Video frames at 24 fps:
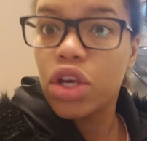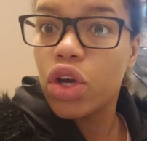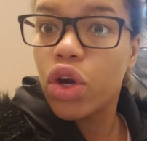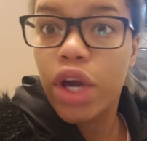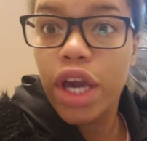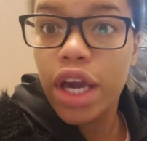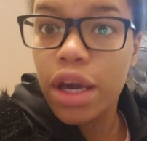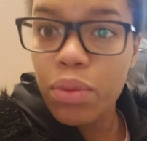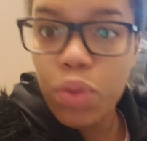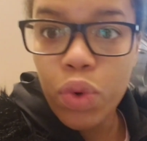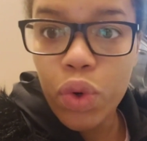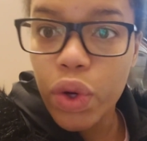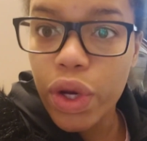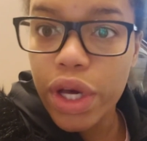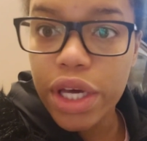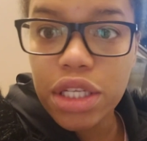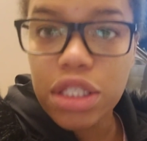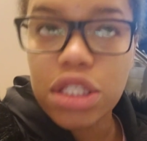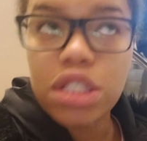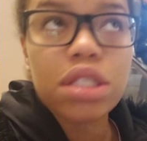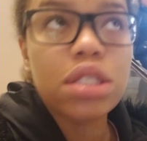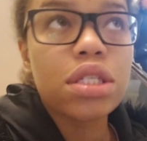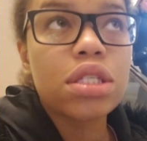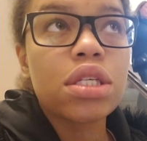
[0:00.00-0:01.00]
your
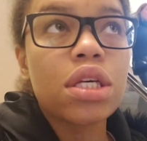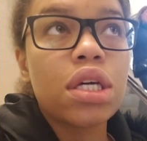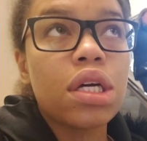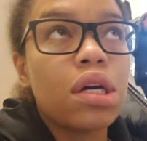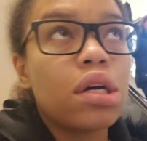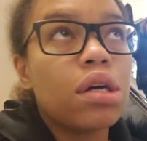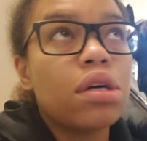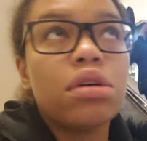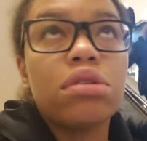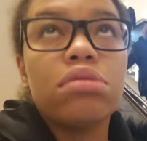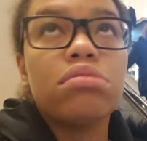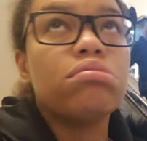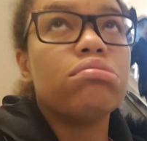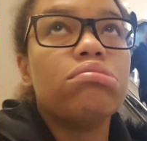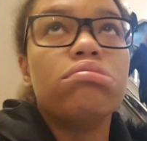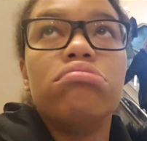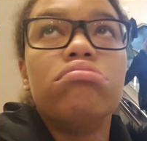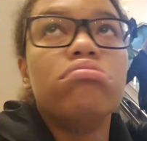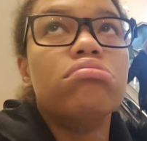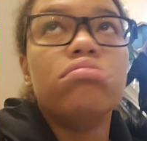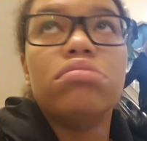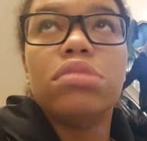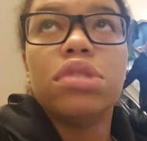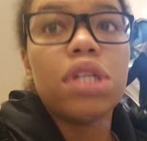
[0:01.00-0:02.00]
hemorrhoids
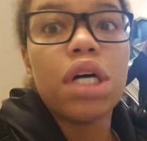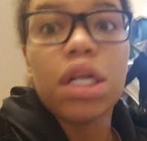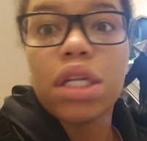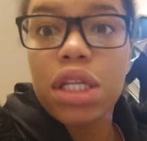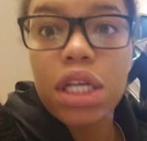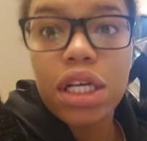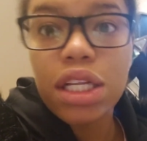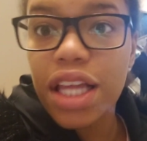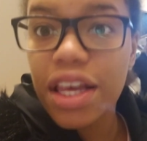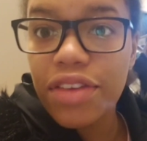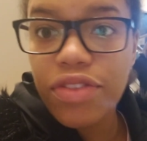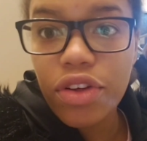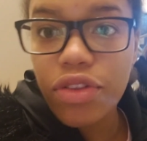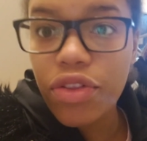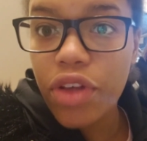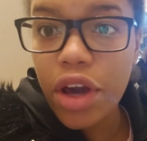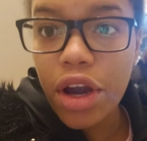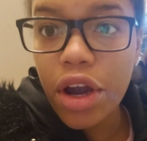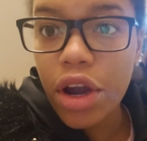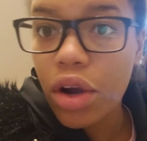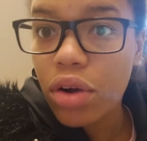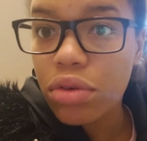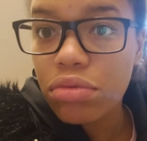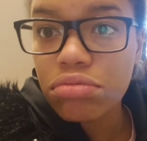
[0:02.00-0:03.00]
doesn't look like they're
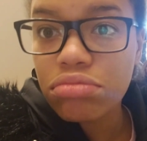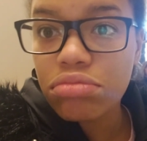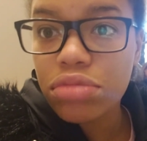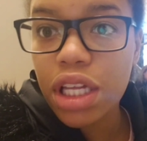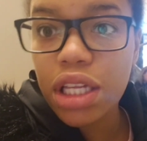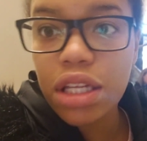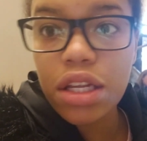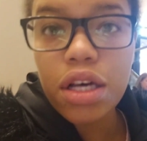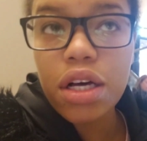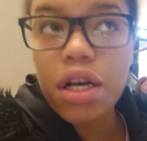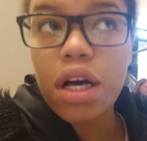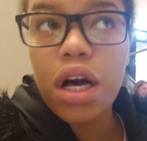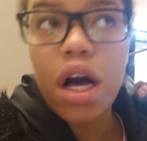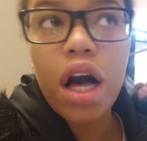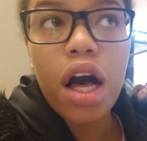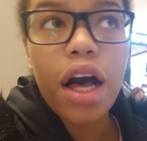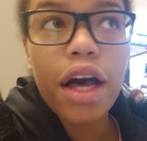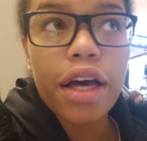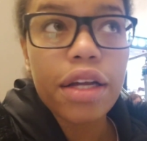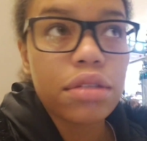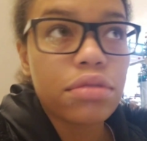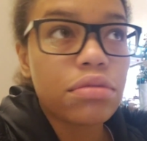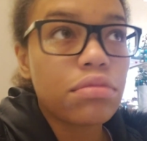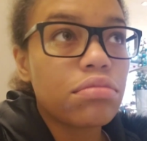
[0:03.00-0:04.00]
there. They look
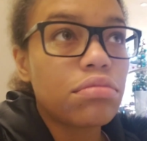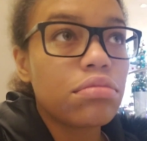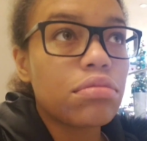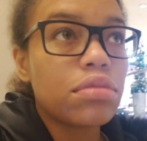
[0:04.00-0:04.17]
gone.